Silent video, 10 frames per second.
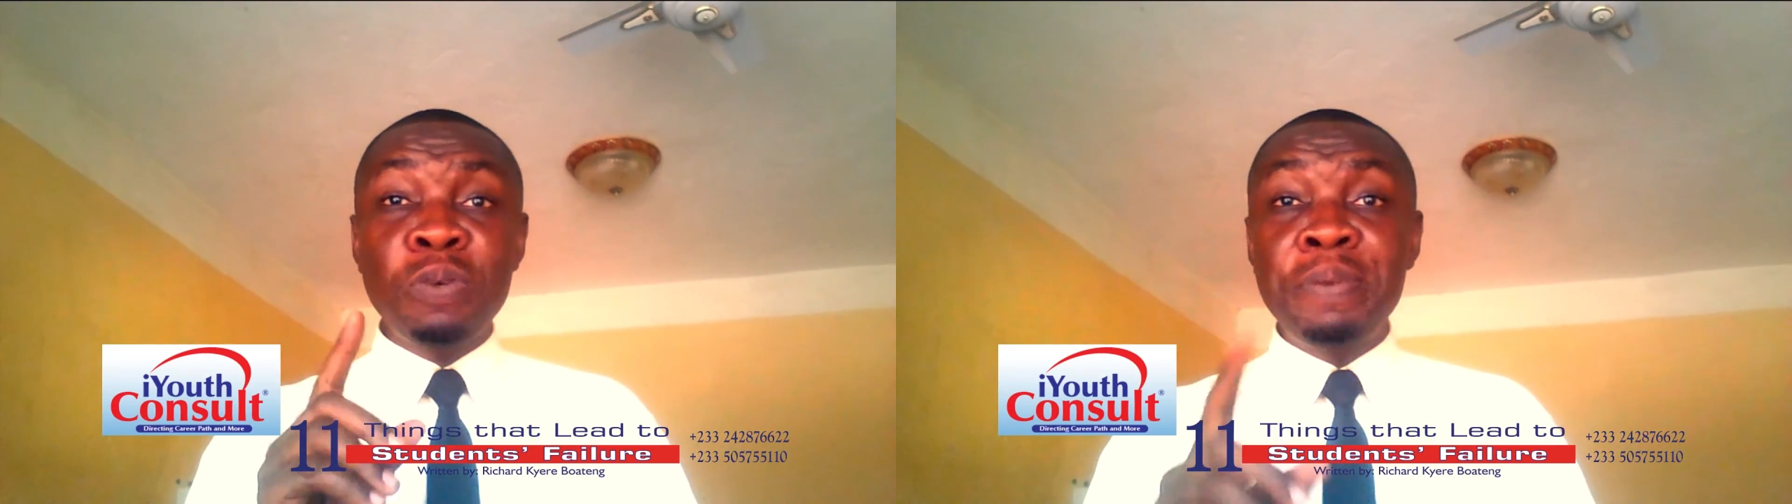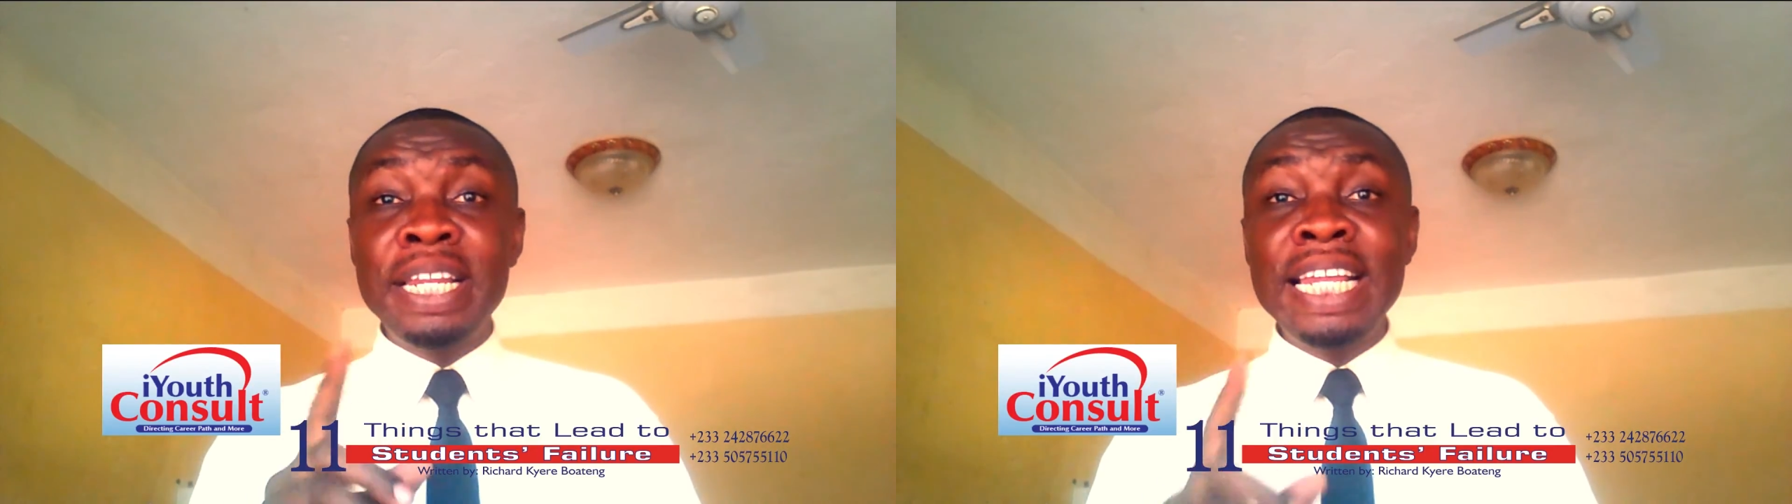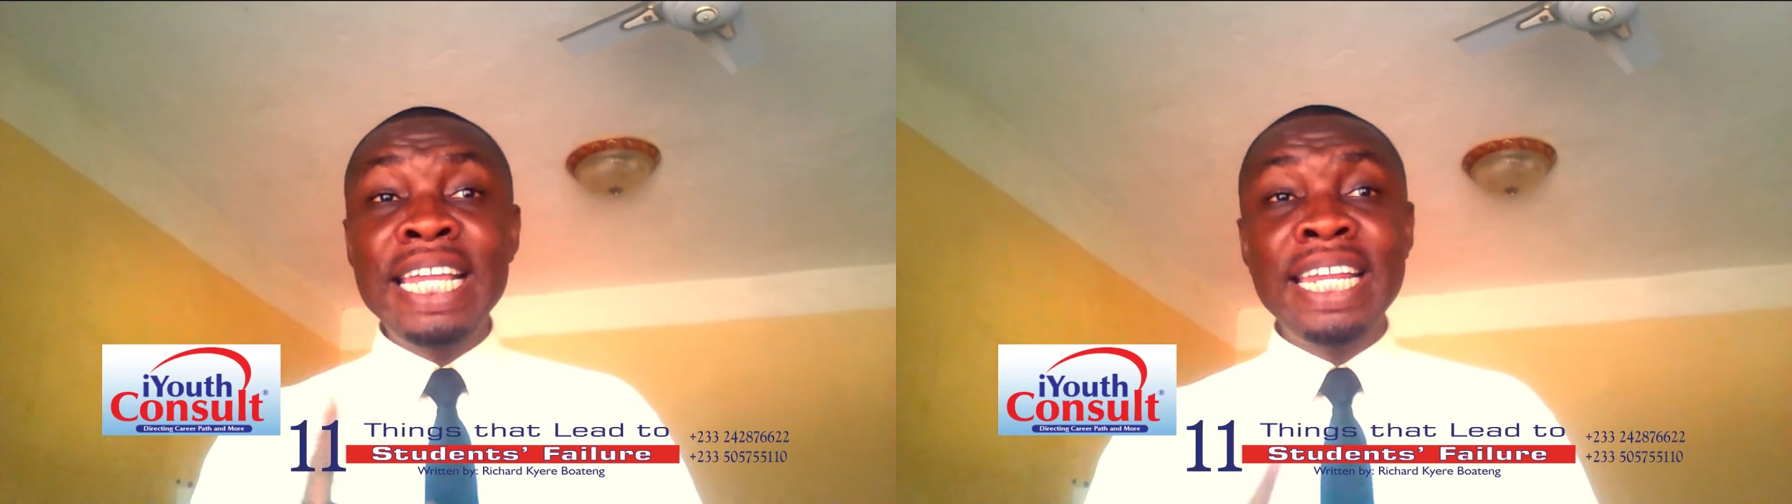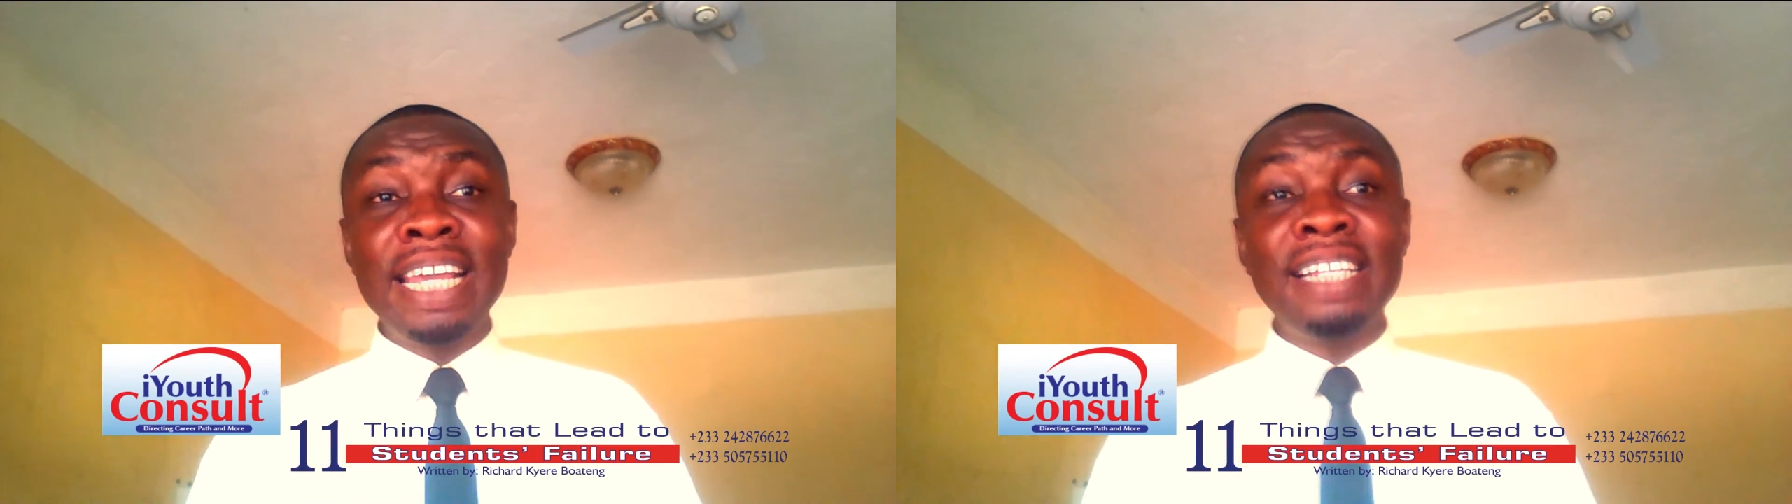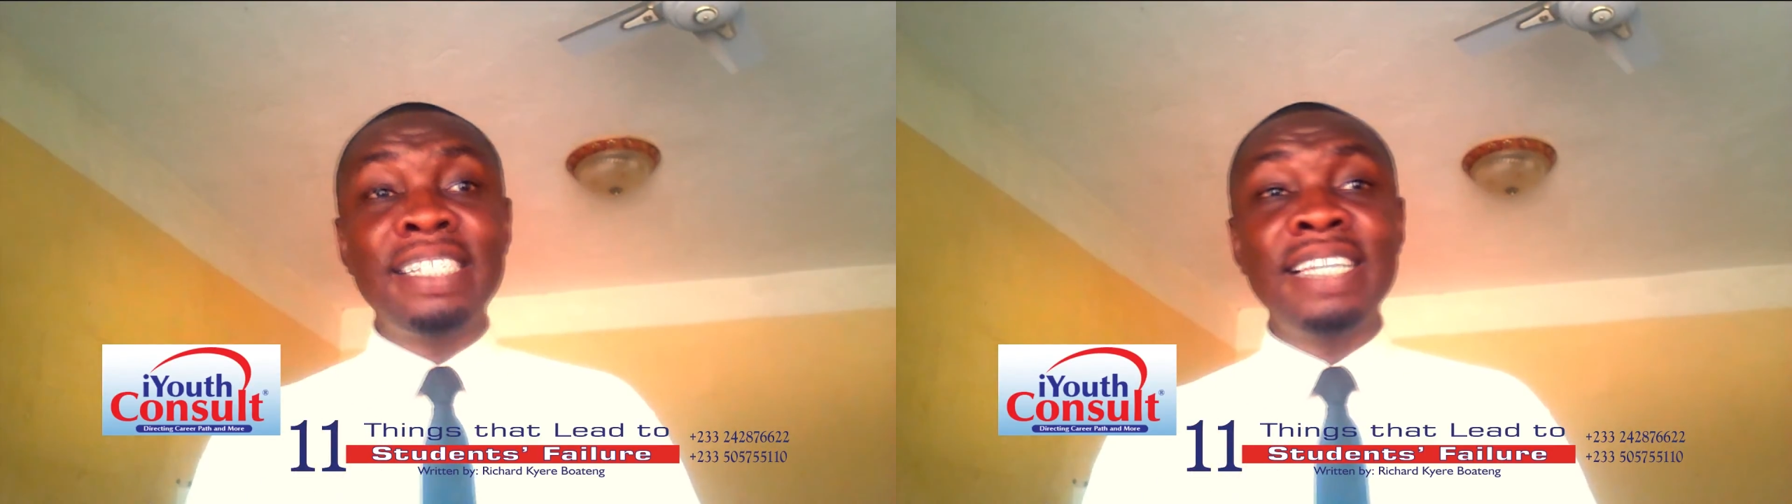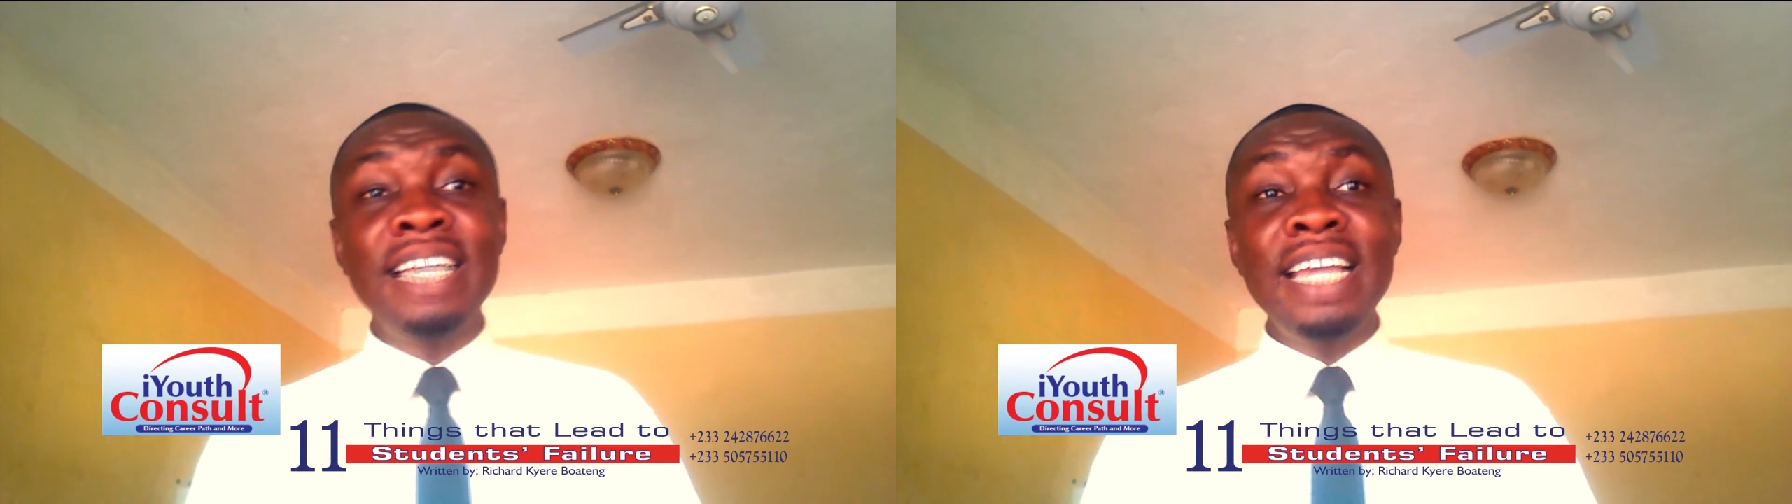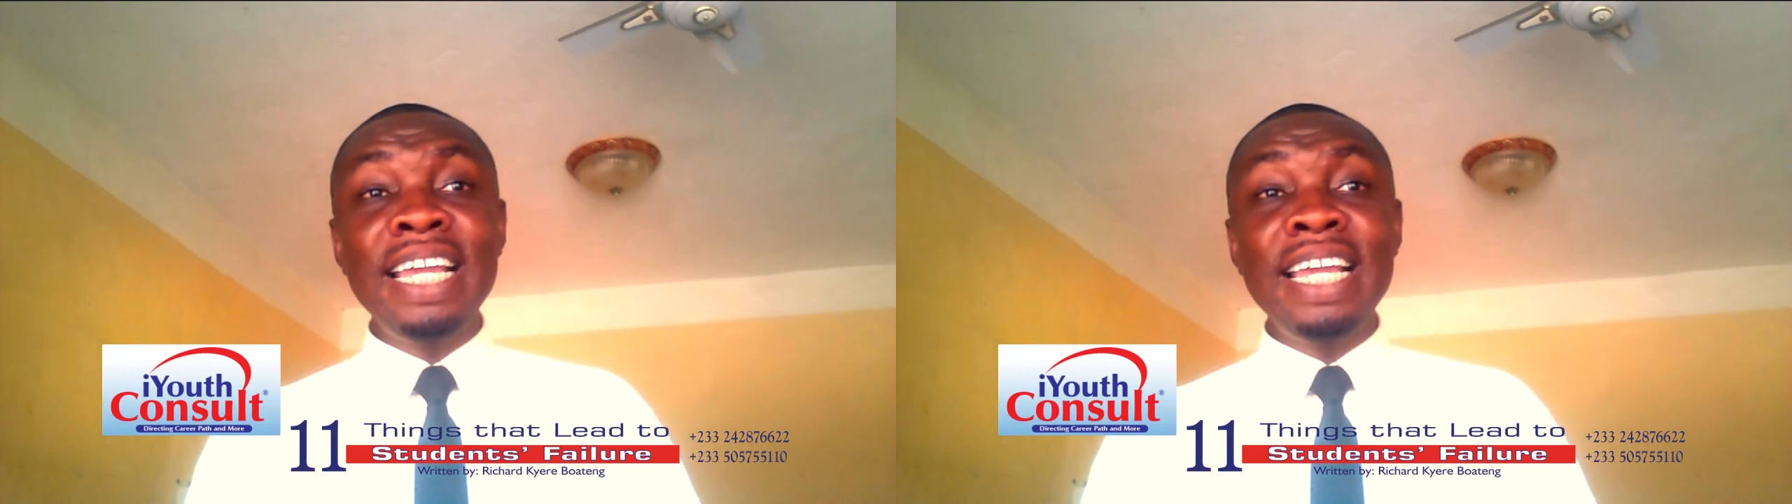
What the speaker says: will be lenient